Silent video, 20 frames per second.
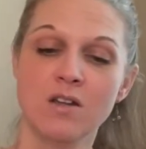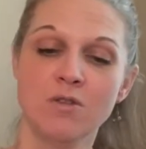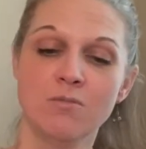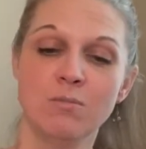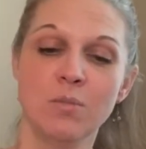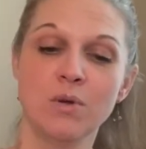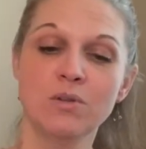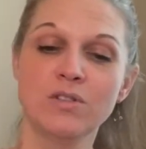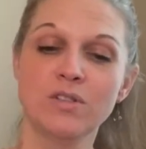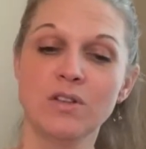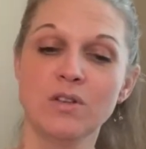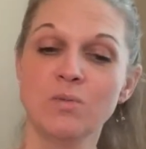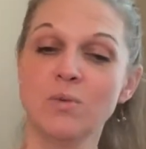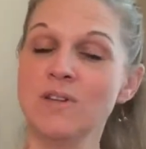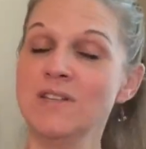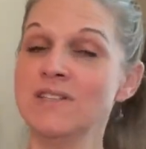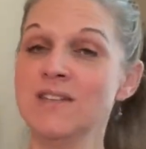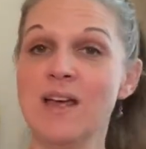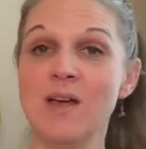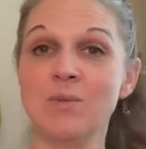Most of the
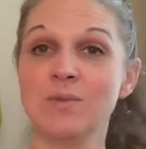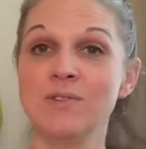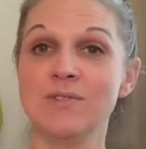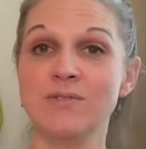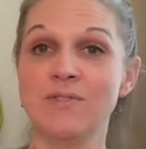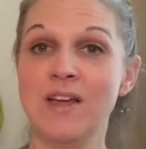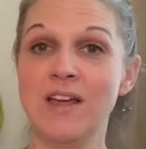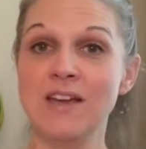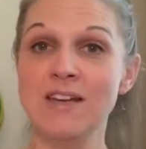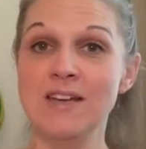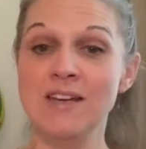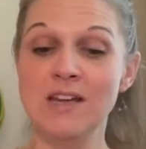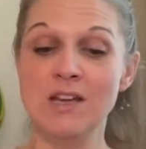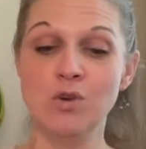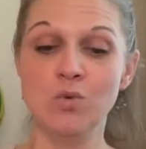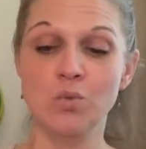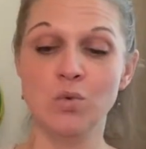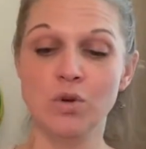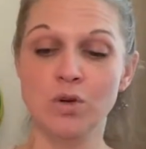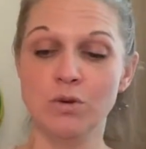ones I was
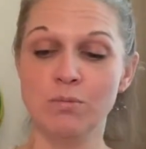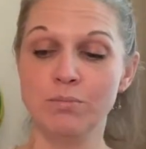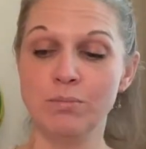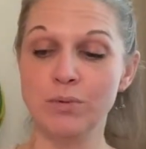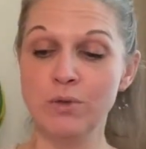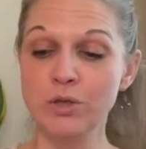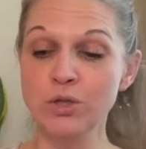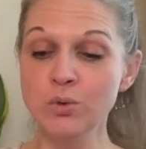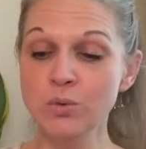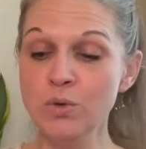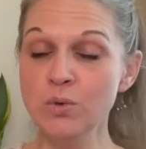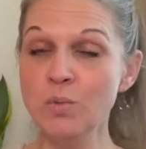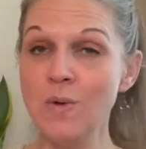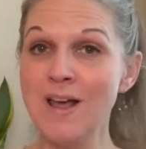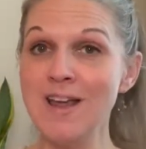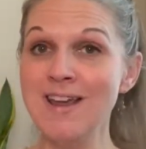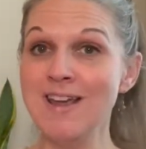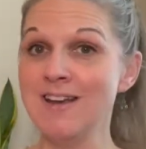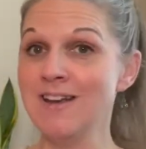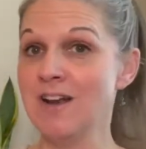finding were blue and
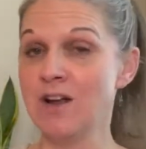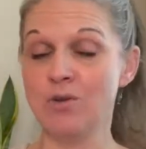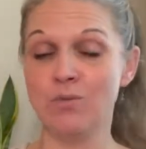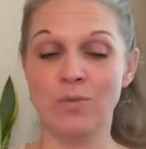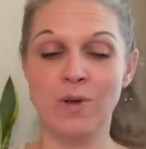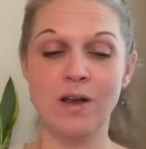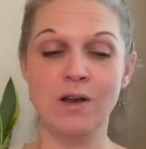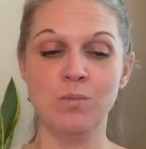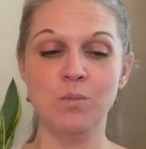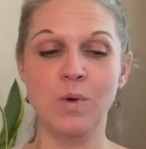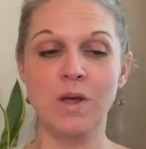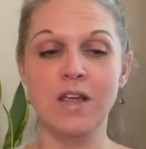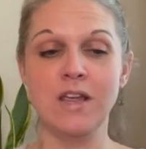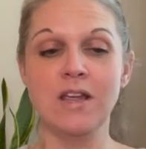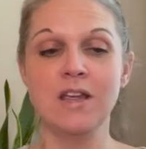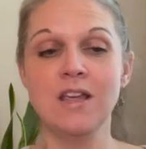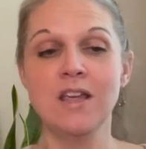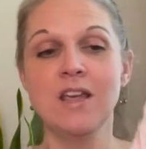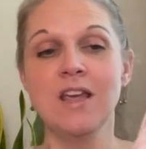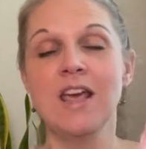white and not red and white.